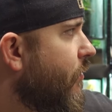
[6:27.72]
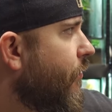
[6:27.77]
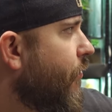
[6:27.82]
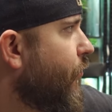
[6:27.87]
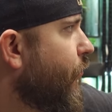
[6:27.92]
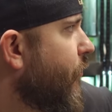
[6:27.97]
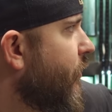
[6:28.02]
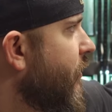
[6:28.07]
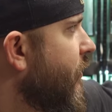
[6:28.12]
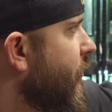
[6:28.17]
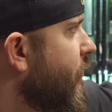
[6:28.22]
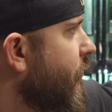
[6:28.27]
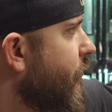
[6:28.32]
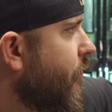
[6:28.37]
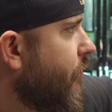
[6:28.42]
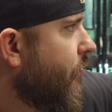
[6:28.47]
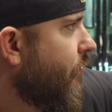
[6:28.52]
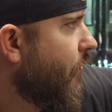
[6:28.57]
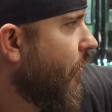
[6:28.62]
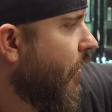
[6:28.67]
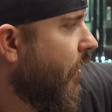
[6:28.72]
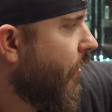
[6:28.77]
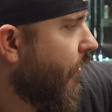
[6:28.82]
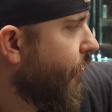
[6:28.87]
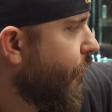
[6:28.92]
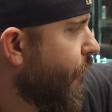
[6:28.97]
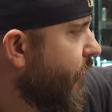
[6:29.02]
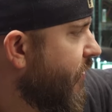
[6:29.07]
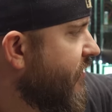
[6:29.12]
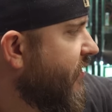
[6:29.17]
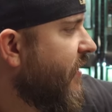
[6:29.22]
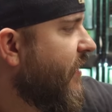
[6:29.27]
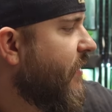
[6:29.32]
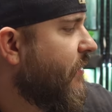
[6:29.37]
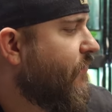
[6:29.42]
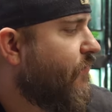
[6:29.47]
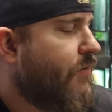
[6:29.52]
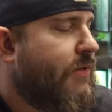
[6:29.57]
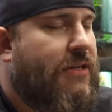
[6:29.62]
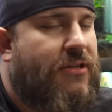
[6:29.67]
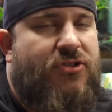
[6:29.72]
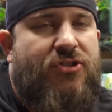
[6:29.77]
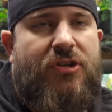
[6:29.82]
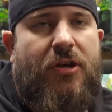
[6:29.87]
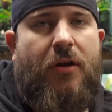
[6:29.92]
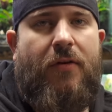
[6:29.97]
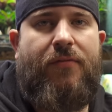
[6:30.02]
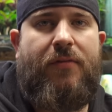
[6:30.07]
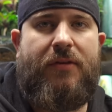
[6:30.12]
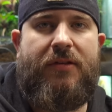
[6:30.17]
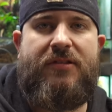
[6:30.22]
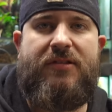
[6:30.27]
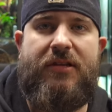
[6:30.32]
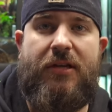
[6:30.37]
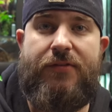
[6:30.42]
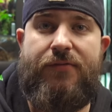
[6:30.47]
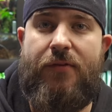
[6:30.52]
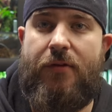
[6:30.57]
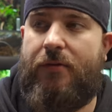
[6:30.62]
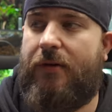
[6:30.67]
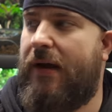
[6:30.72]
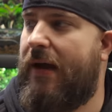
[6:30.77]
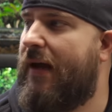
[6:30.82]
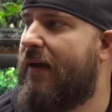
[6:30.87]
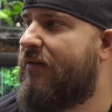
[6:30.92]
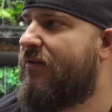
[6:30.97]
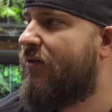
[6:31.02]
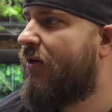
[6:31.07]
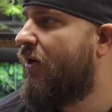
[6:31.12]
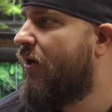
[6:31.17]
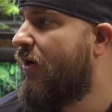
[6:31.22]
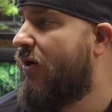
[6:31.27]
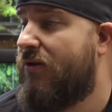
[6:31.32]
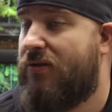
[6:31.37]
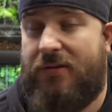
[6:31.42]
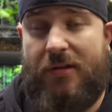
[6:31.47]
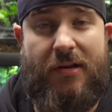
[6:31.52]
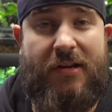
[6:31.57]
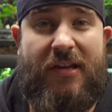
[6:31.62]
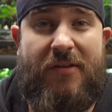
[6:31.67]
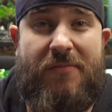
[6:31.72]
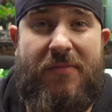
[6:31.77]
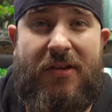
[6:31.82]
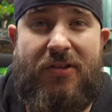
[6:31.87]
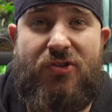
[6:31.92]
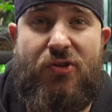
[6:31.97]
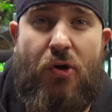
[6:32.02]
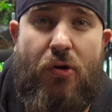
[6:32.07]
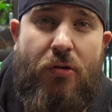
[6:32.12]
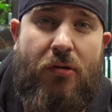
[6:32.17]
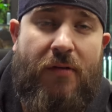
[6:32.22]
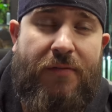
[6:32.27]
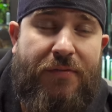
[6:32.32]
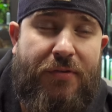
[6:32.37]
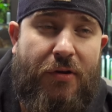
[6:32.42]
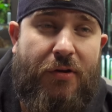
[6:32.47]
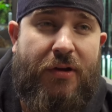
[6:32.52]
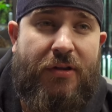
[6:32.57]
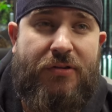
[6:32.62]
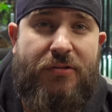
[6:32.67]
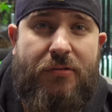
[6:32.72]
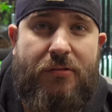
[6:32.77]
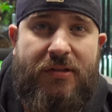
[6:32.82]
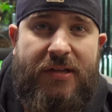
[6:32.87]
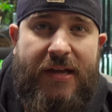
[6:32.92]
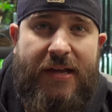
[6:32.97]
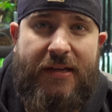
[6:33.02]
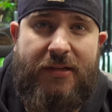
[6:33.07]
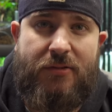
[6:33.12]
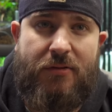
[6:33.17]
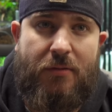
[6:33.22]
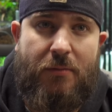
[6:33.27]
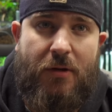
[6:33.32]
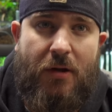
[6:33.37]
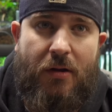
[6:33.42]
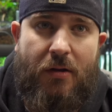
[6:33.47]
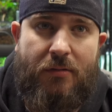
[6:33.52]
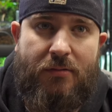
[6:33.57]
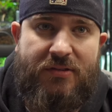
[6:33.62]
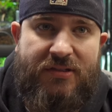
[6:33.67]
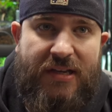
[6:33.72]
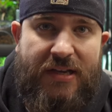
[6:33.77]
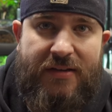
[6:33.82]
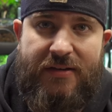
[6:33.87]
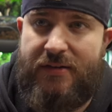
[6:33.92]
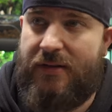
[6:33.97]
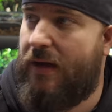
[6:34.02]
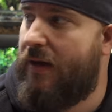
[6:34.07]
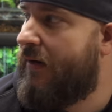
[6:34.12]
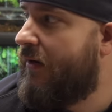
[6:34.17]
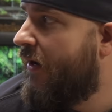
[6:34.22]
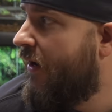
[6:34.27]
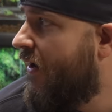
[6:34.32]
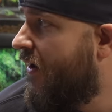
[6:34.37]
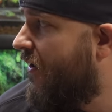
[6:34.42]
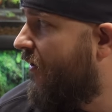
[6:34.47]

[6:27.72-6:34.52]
three uh, three tanks for each shelf on the six foot racks. So that'll give me a total of 32 tanks when I'm all said and done.